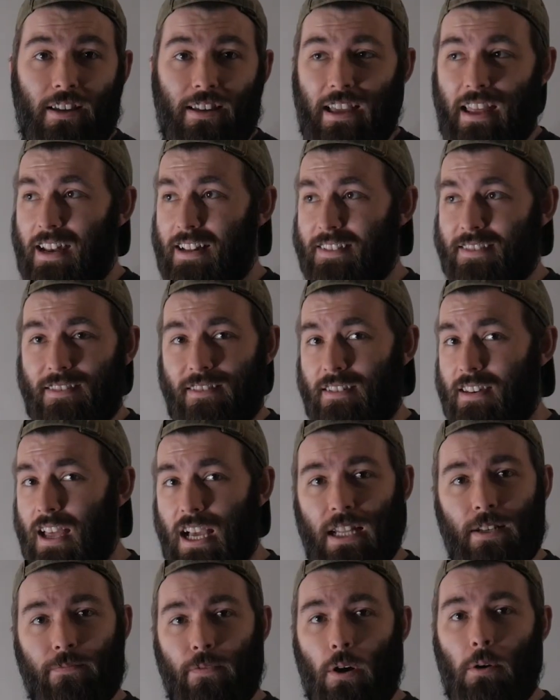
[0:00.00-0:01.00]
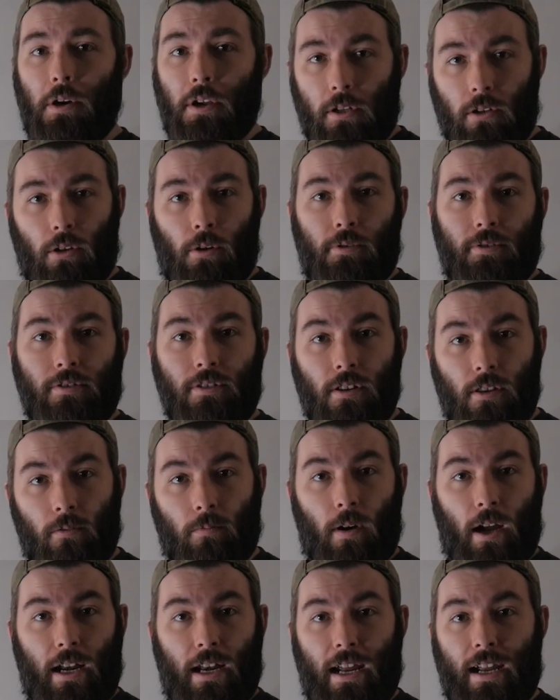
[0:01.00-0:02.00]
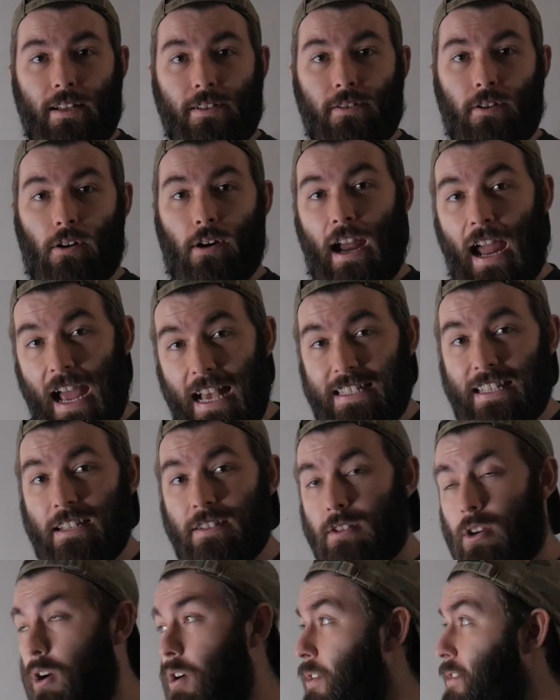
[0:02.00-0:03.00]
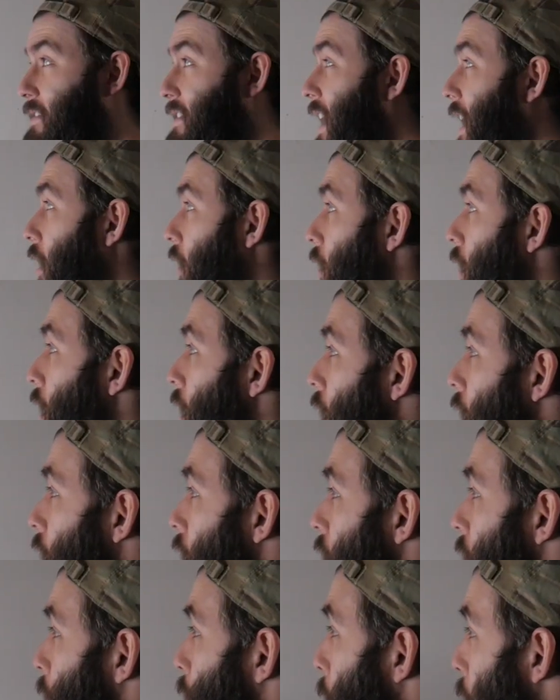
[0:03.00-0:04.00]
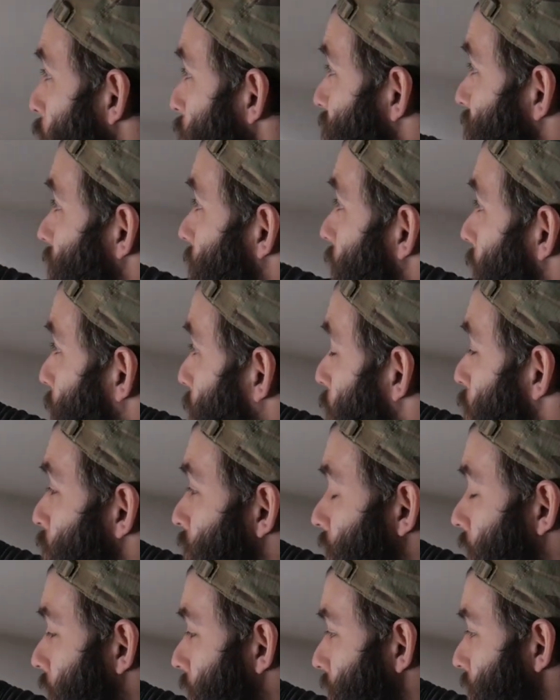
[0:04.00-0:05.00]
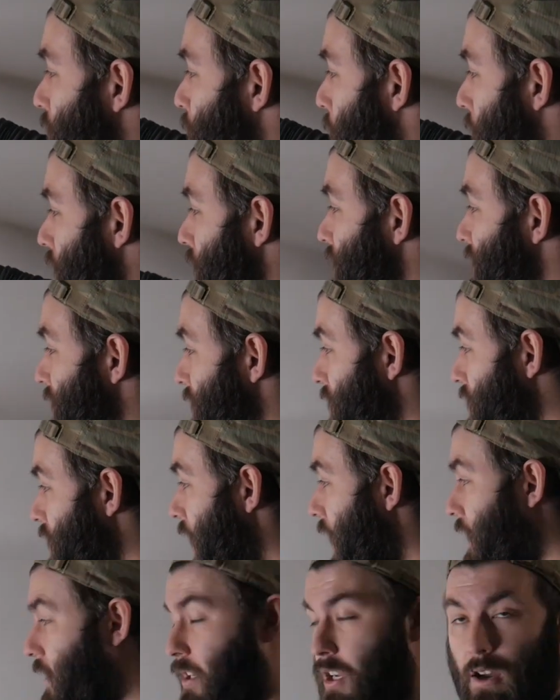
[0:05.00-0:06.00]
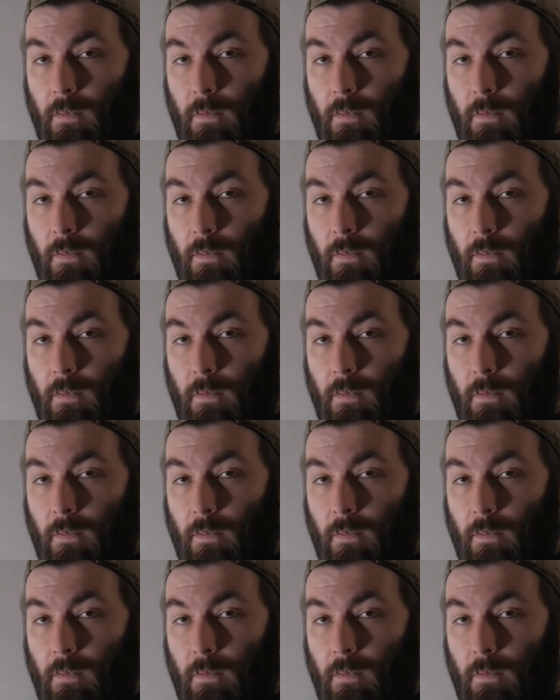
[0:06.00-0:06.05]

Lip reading: And it's not very close to the right answer. As it turns out, most of the proton spin does not